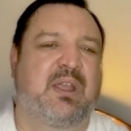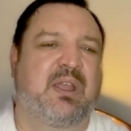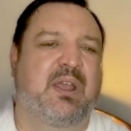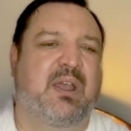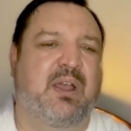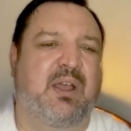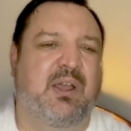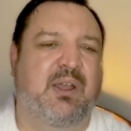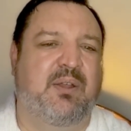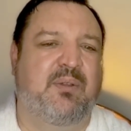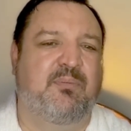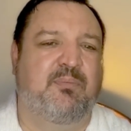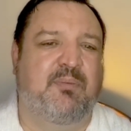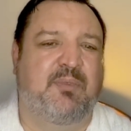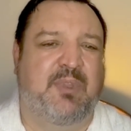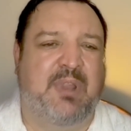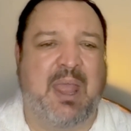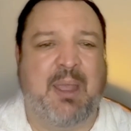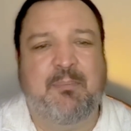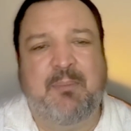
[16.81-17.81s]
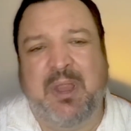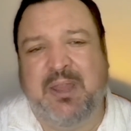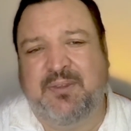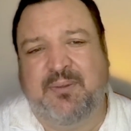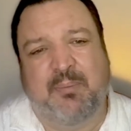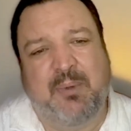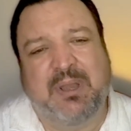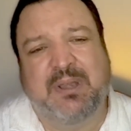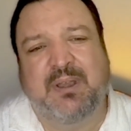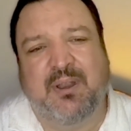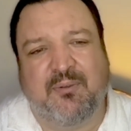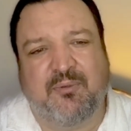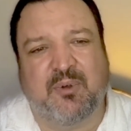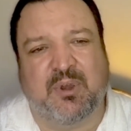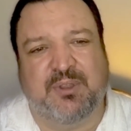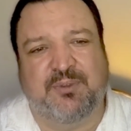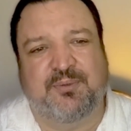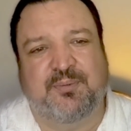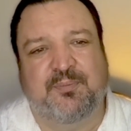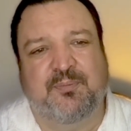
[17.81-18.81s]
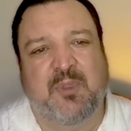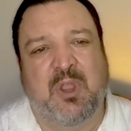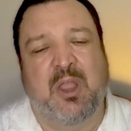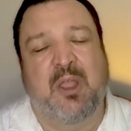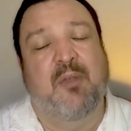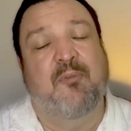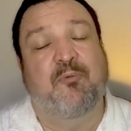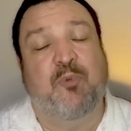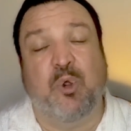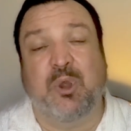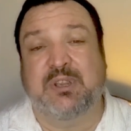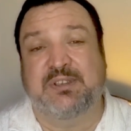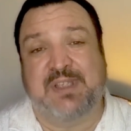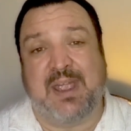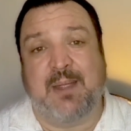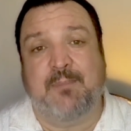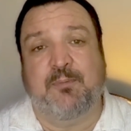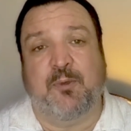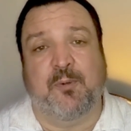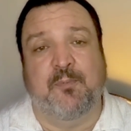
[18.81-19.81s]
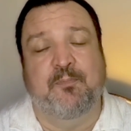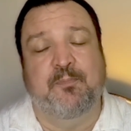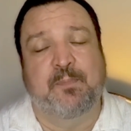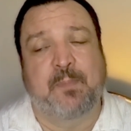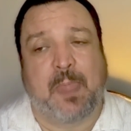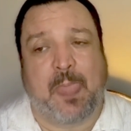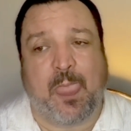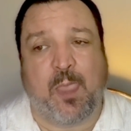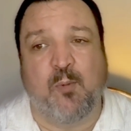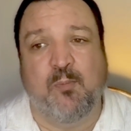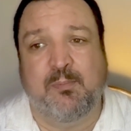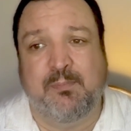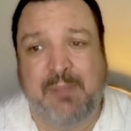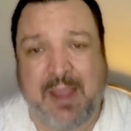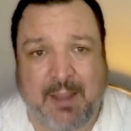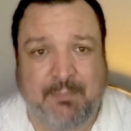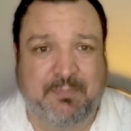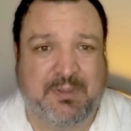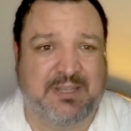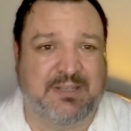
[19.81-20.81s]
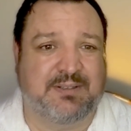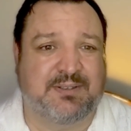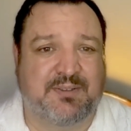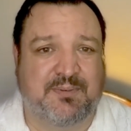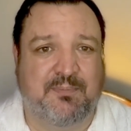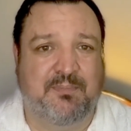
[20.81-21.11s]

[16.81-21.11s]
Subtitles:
That makes a big difference. For example, Baptist,